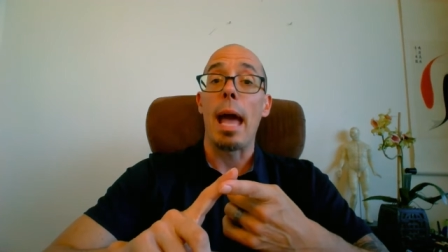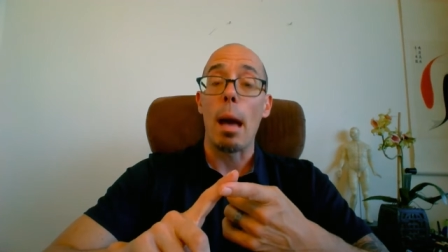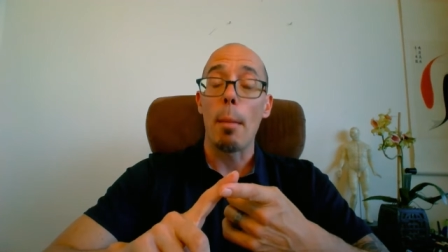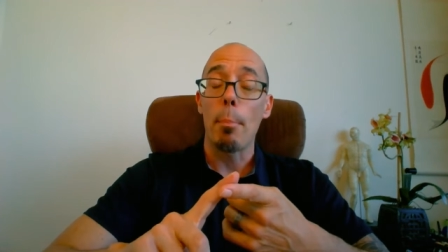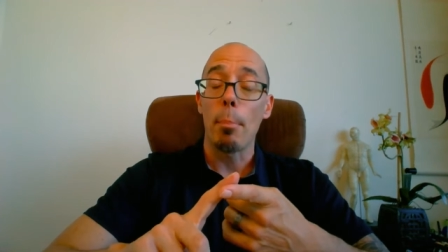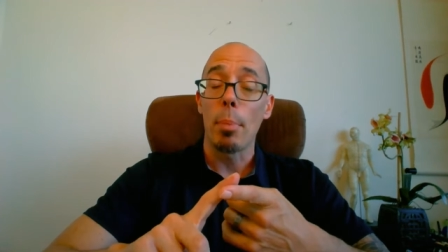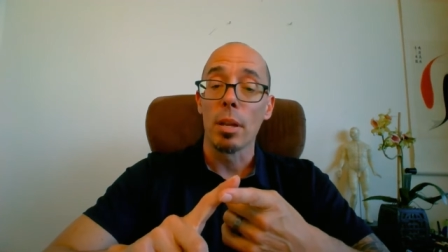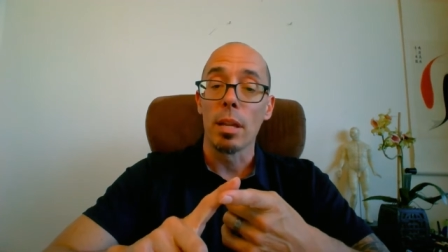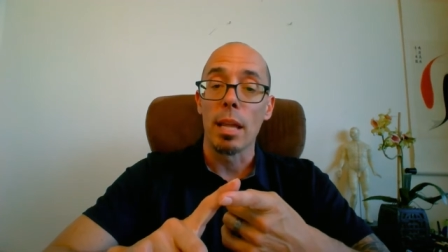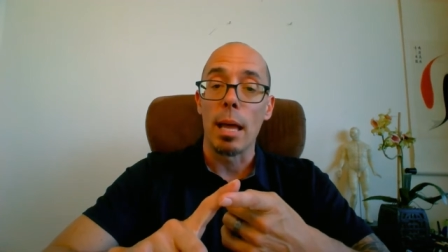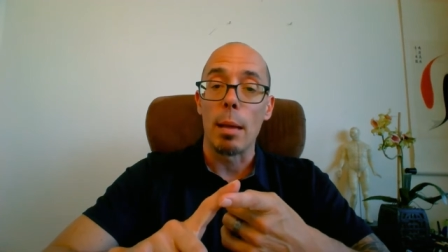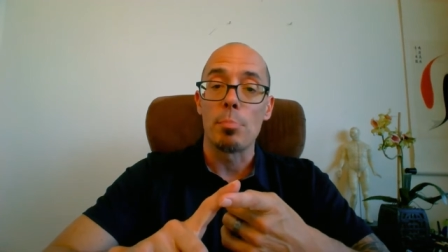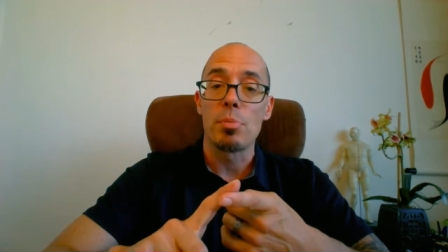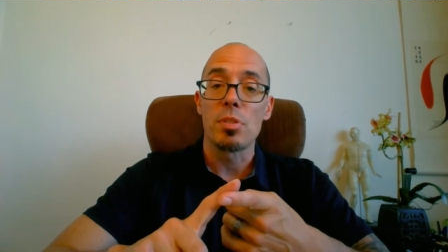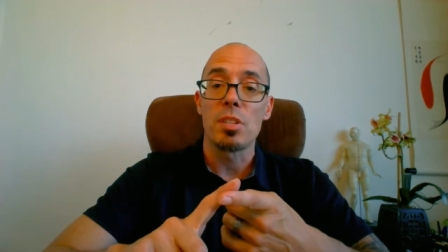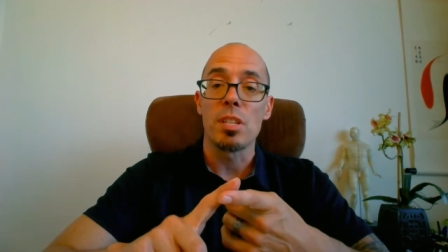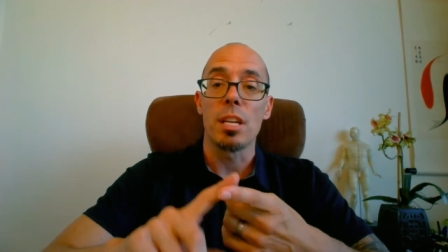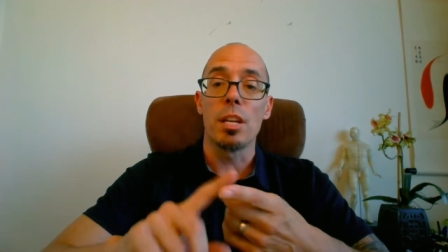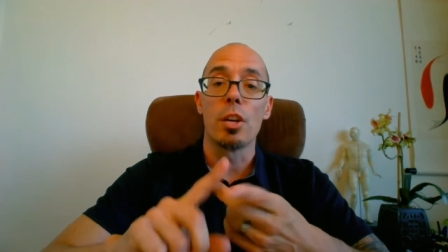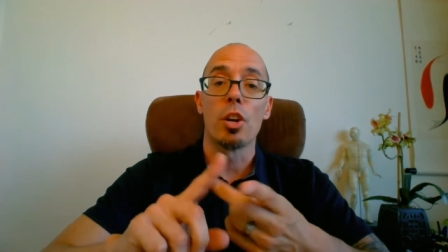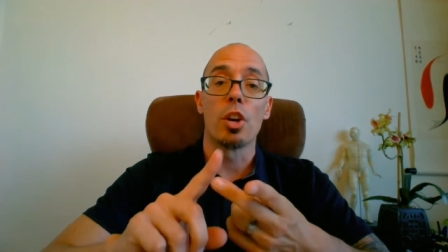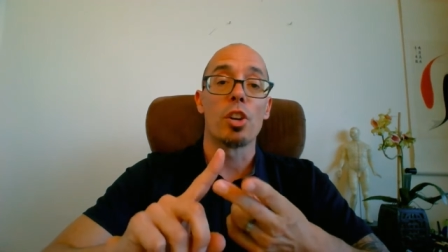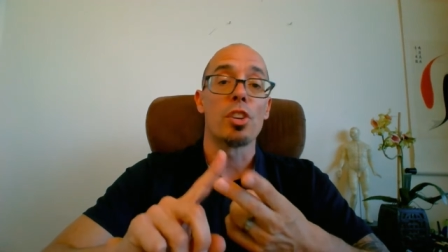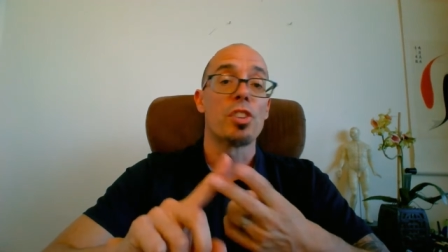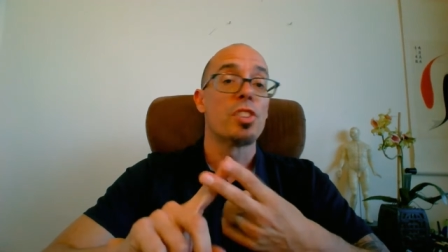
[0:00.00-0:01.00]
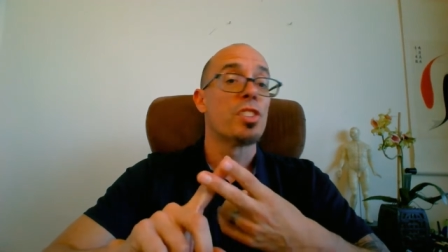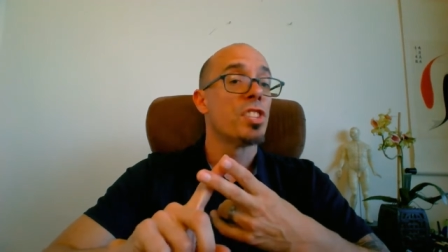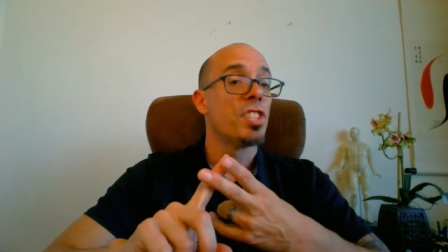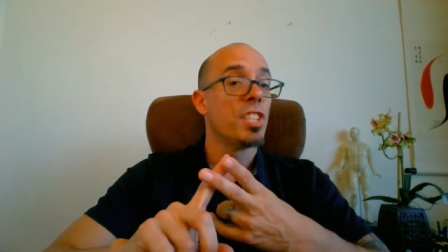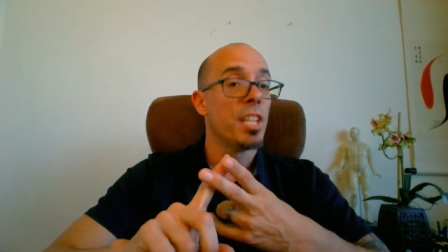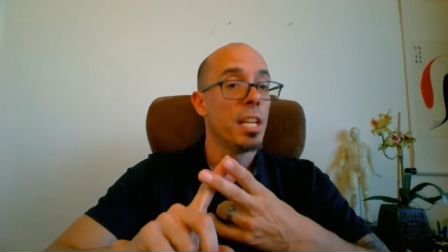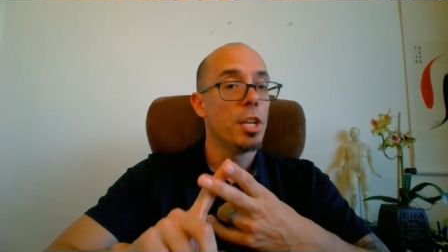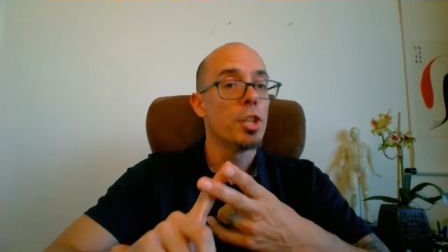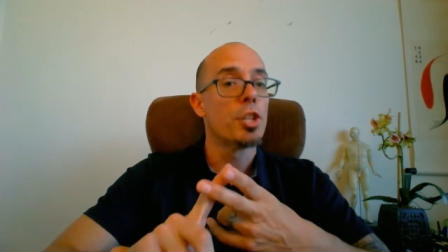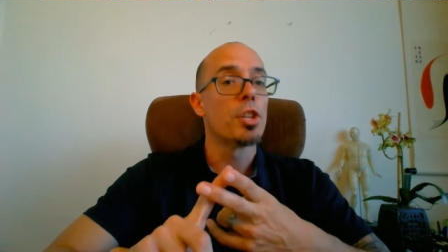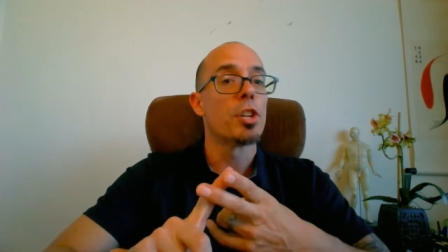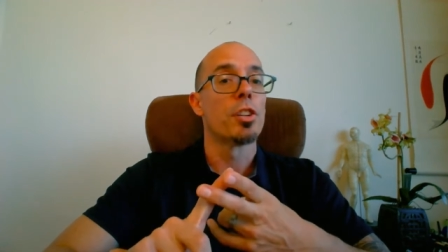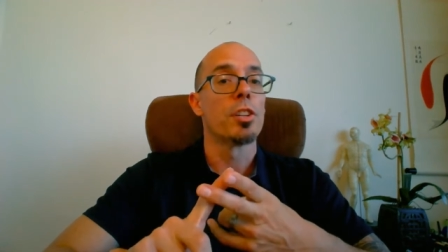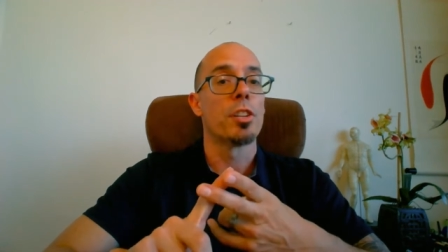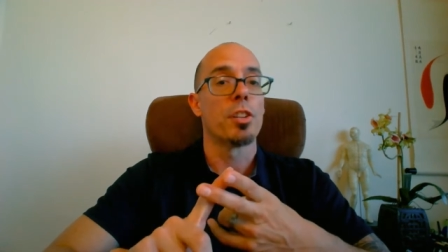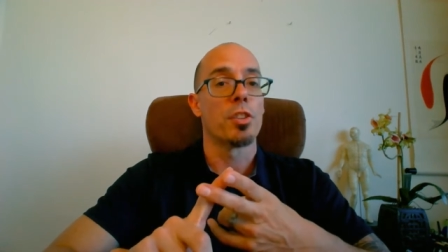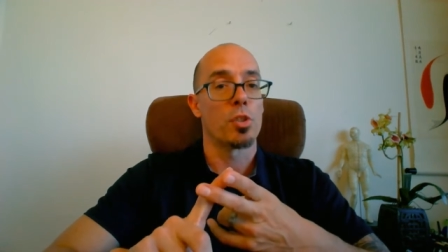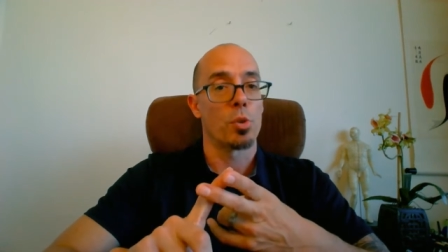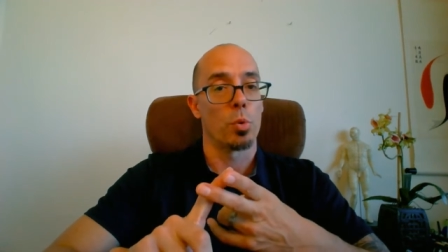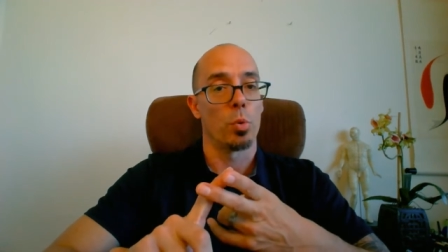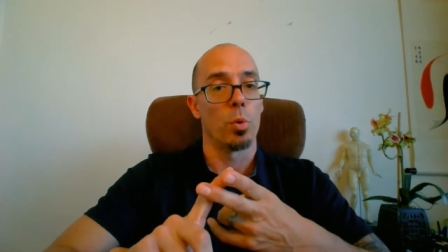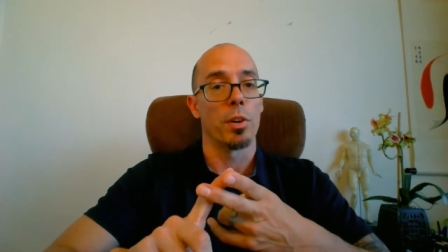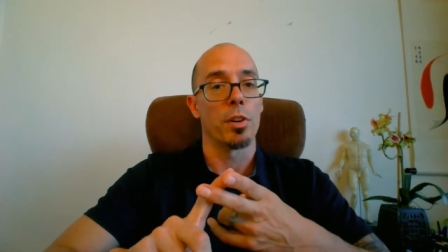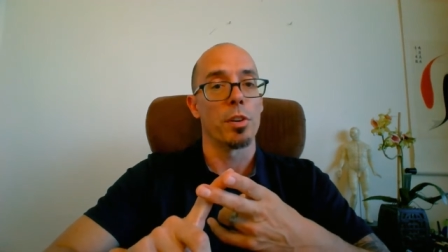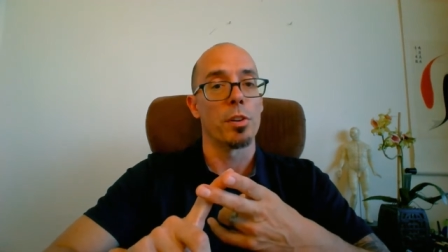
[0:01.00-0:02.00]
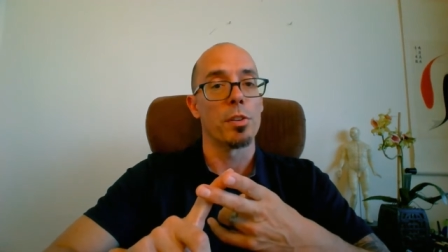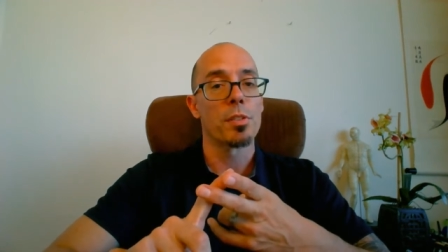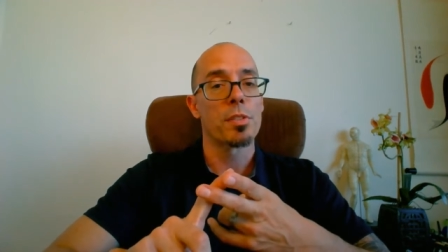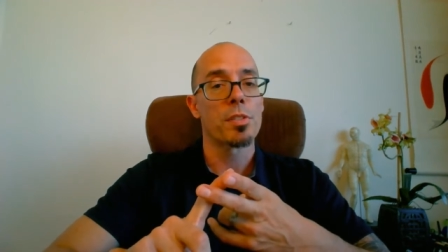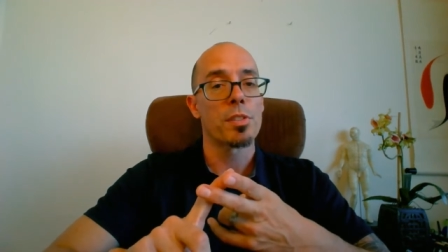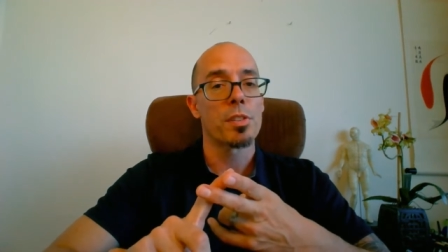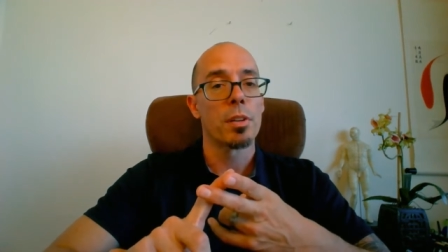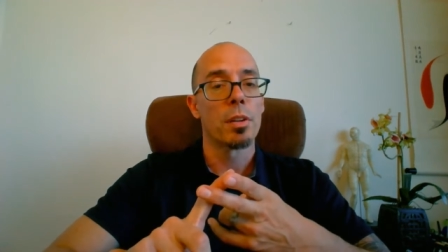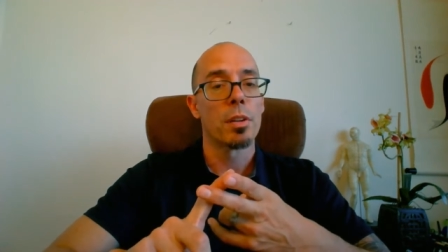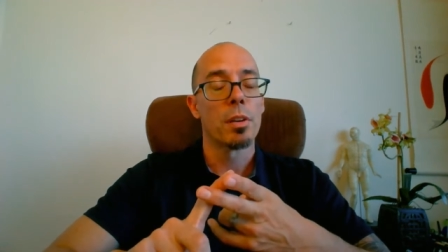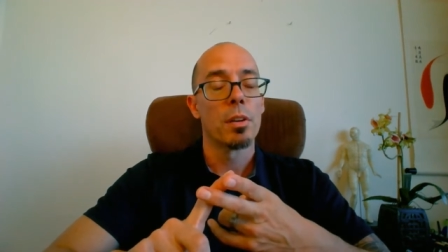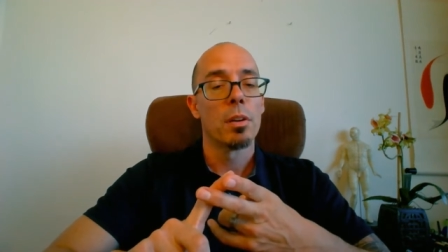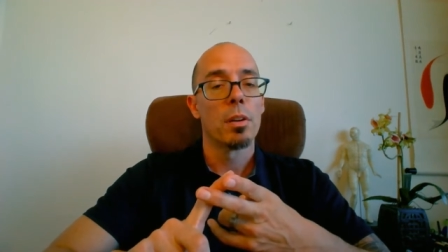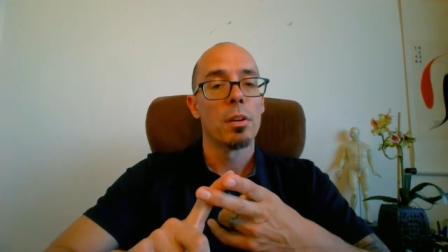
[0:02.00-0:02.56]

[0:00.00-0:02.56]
epilepsy or seizure disorders.